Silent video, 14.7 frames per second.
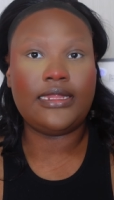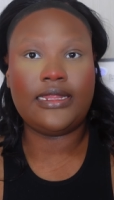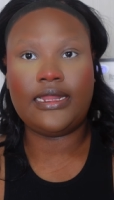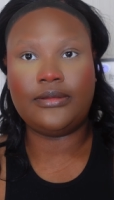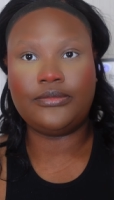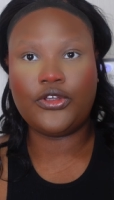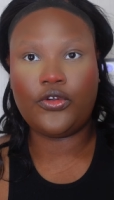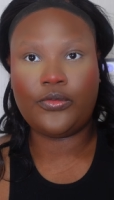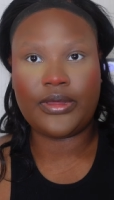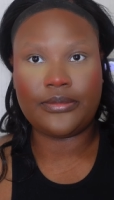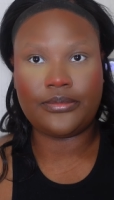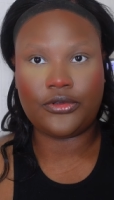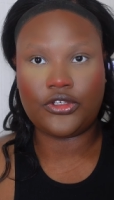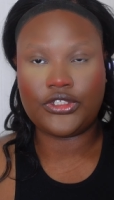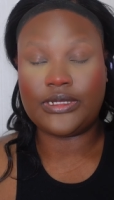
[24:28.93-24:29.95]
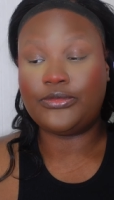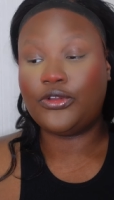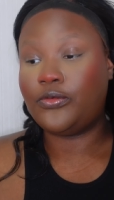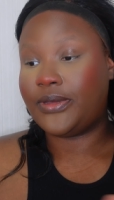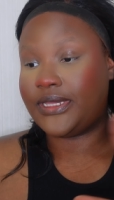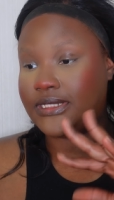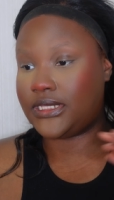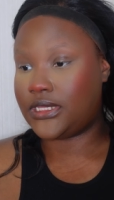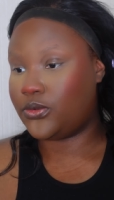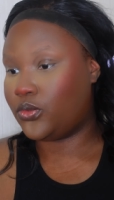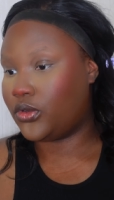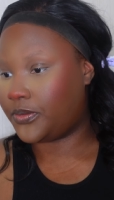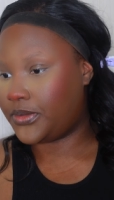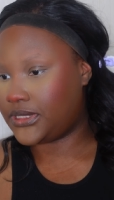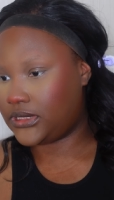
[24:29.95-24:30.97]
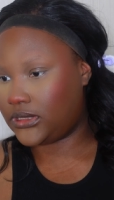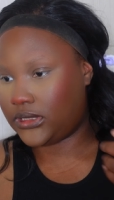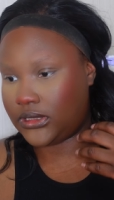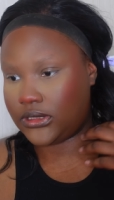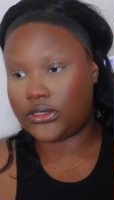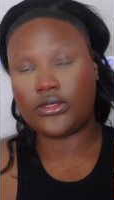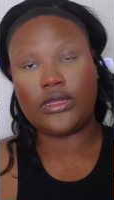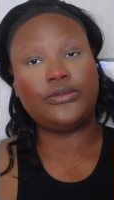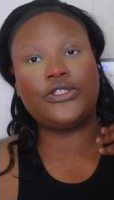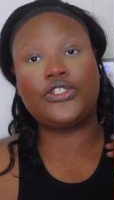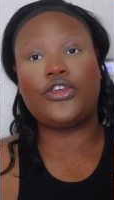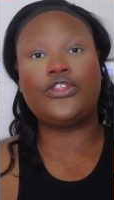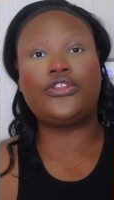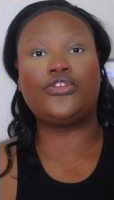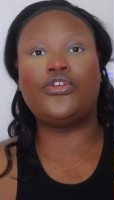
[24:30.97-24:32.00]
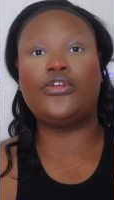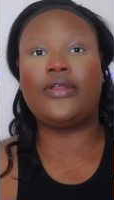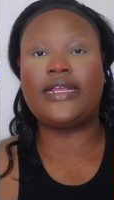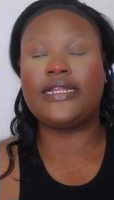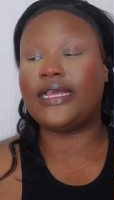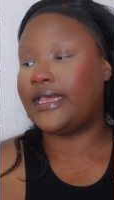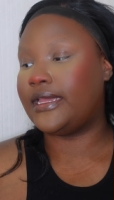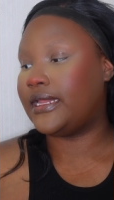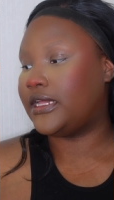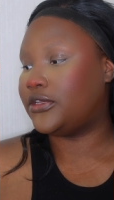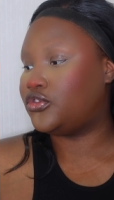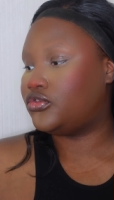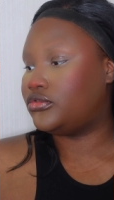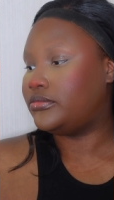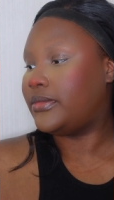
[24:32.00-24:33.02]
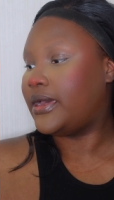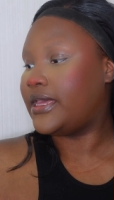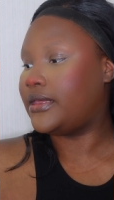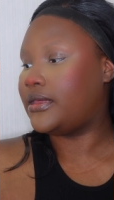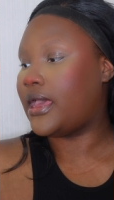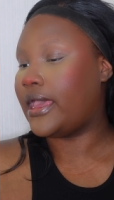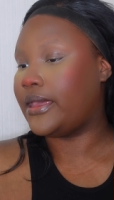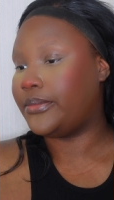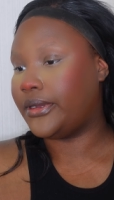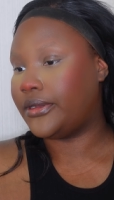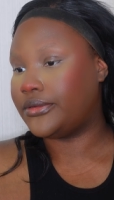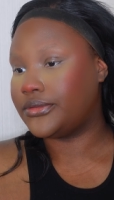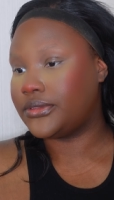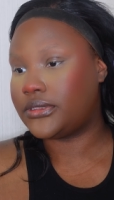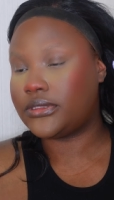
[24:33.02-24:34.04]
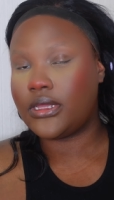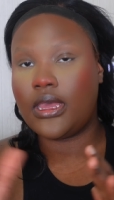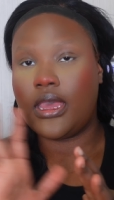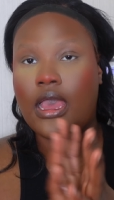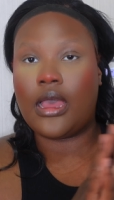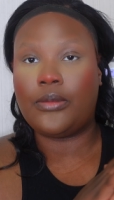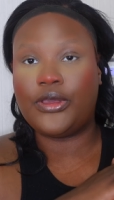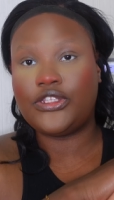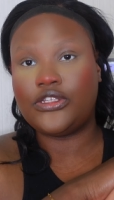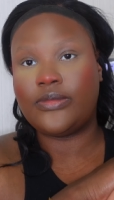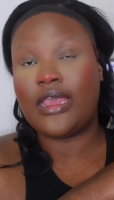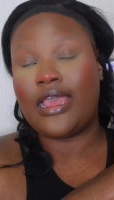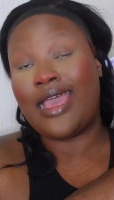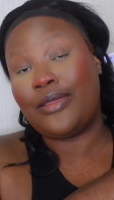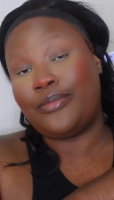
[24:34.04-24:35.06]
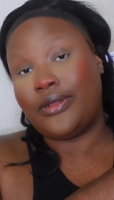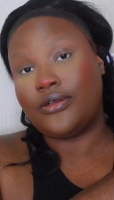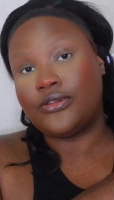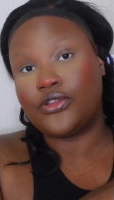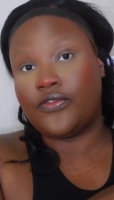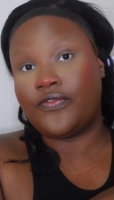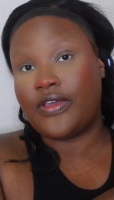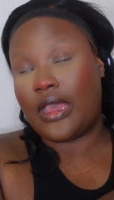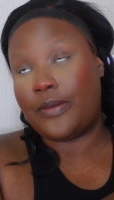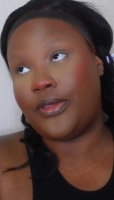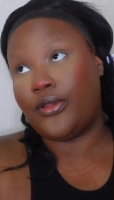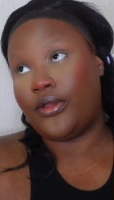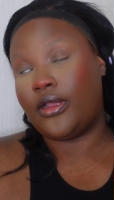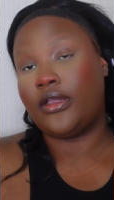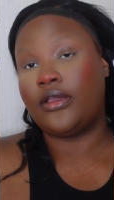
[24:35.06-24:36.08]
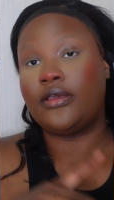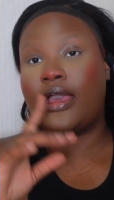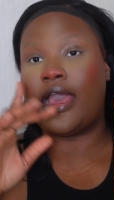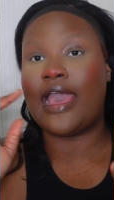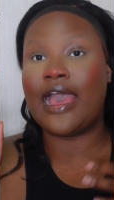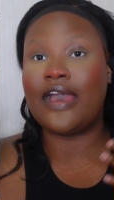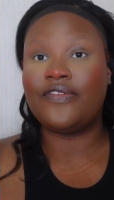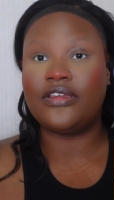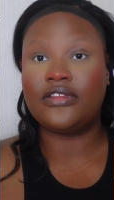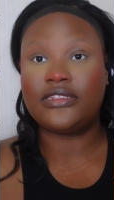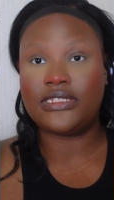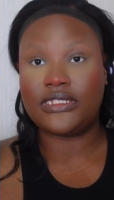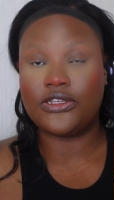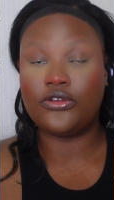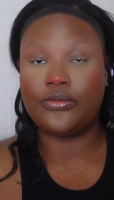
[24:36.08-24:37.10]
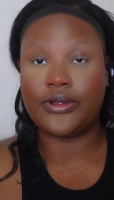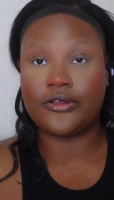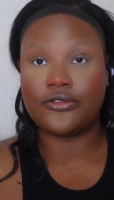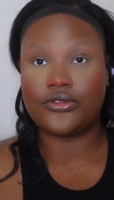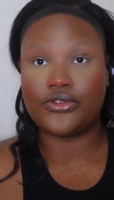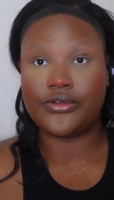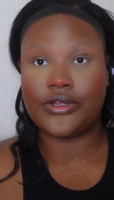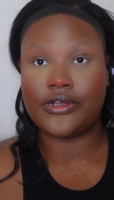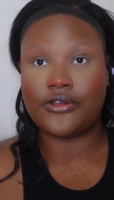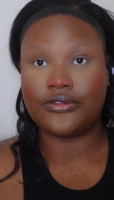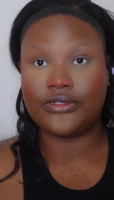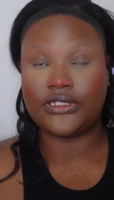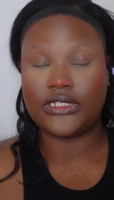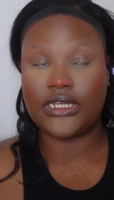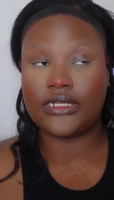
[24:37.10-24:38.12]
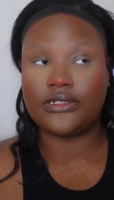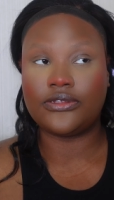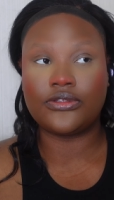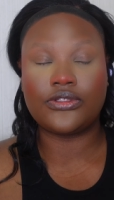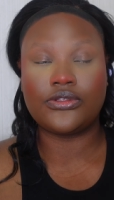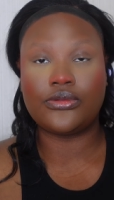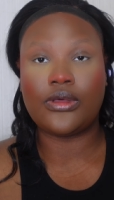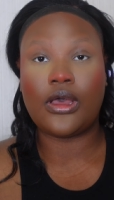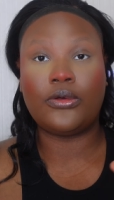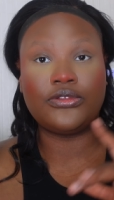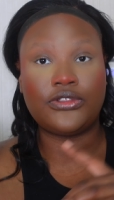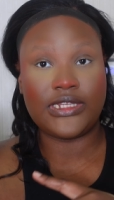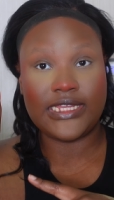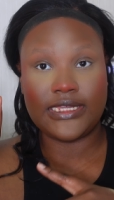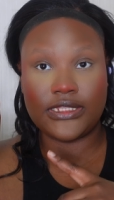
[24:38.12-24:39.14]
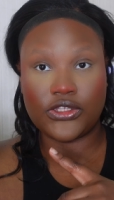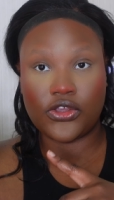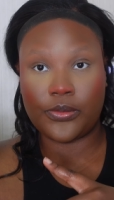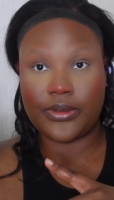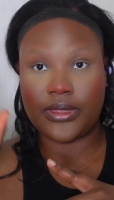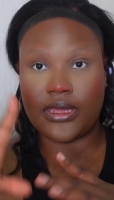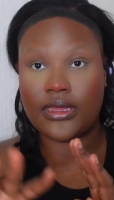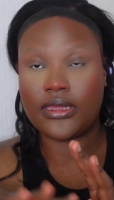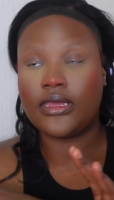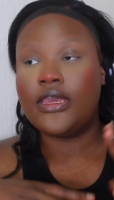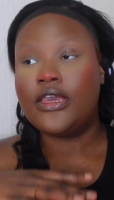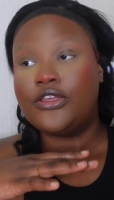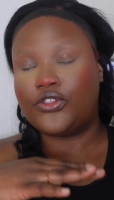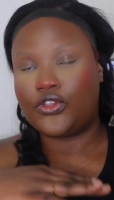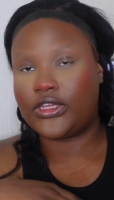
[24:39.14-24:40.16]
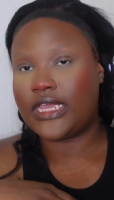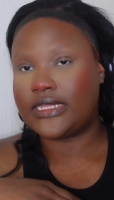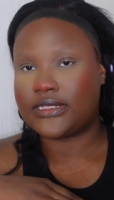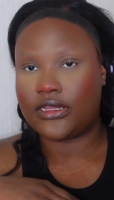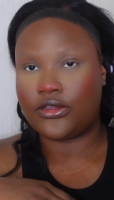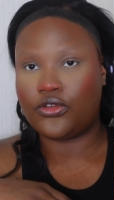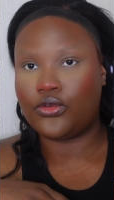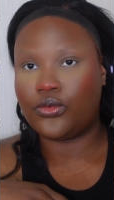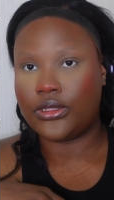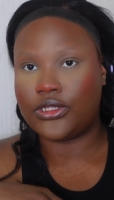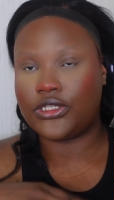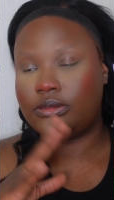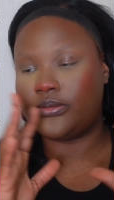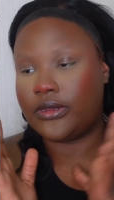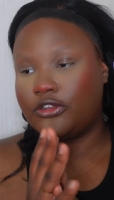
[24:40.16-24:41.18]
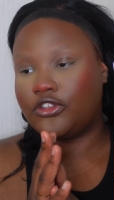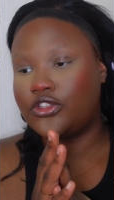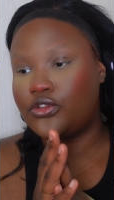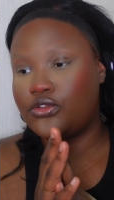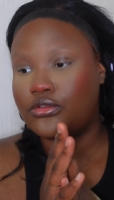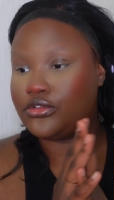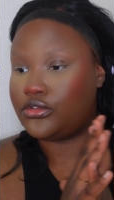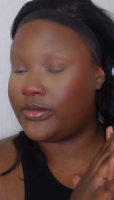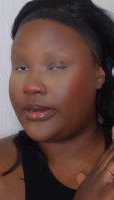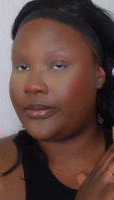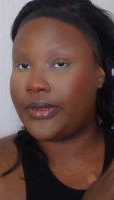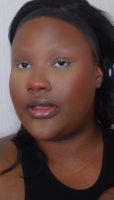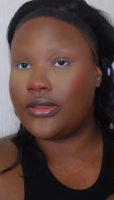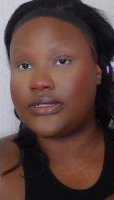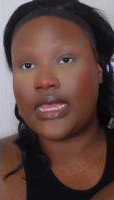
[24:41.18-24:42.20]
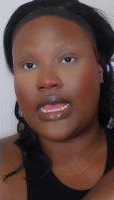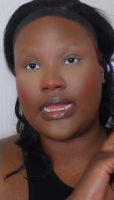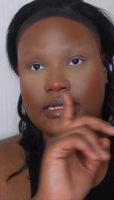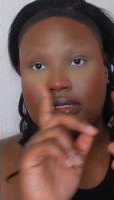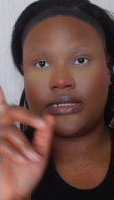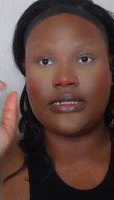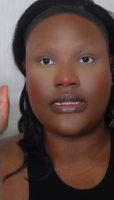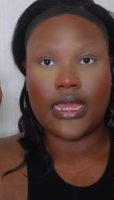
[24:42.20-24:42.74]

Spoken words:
Then I'm done with my blush, I'm done with my skin work basically, so I'm just going to go right ahead and do my eyebrows. I'm going to do my eyebrows off camera. I have a detailed brow tutorial on the channel, so I'll link it up here so you guys can go watch it, but I'll just go do my brows and